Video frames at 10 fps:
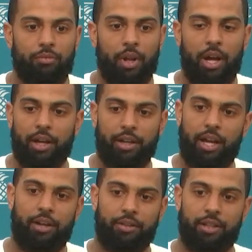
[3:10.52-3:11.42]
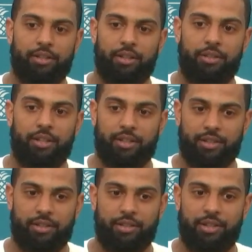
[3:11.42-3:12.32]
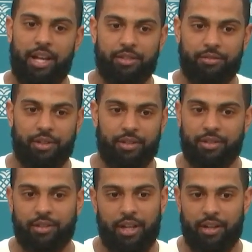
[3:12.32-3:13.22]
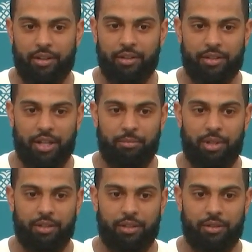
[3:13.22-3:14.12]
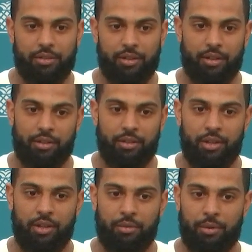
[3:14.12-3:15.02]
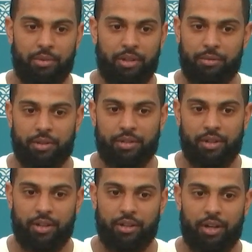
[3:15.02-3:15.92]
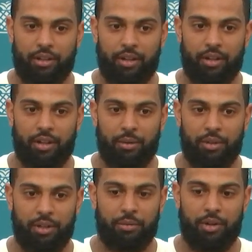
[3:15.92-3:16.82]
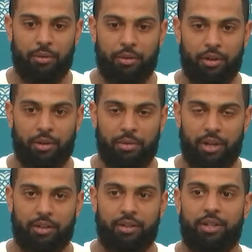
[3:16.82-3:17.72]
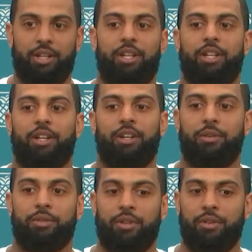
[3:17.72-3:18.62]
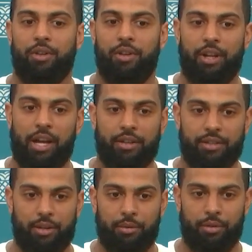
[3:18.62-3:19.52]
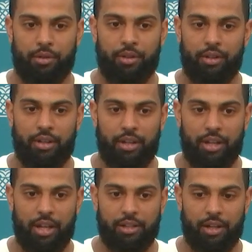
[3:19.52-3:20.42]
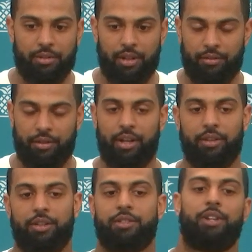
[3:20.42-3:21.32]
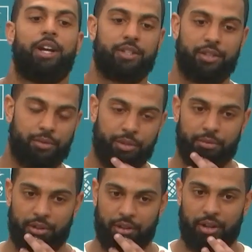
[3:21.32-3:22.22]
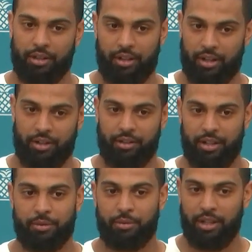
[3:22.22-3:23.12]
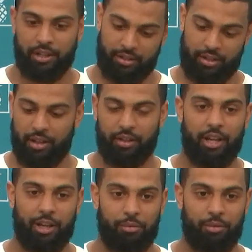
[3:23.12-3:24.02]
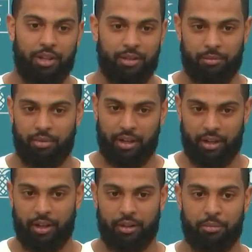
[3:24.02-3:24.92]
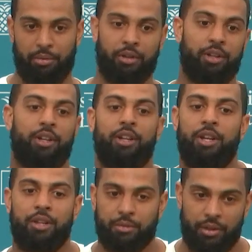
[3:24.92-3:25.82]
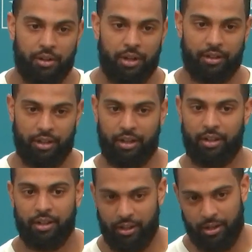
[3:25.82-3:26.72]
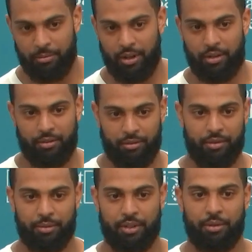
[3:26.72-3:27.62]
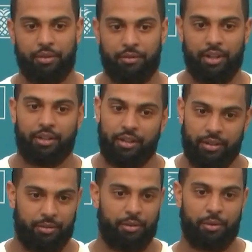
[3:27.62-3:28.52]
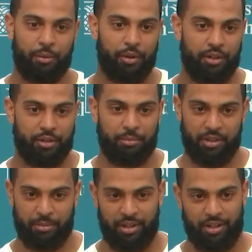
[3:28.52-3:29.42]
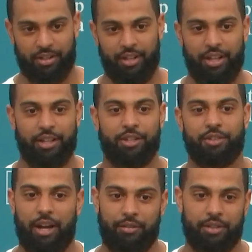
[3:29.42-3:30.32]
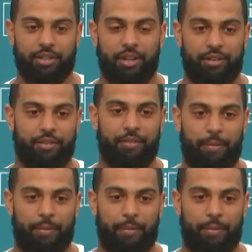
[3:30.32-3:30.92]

No, I don't think so, because Jacksonville got to do the same thing too, so... I mean, we're just trying to go out there and get a win. We're not worried about what's going on in the outside world and that type of stuff and other distractions. We just want to go out there this week. It's another game week, playing another opponent. Just want to go out there and come out, you know what I'm saying, with a victory. We don't want to worry too much about the travel and stuff.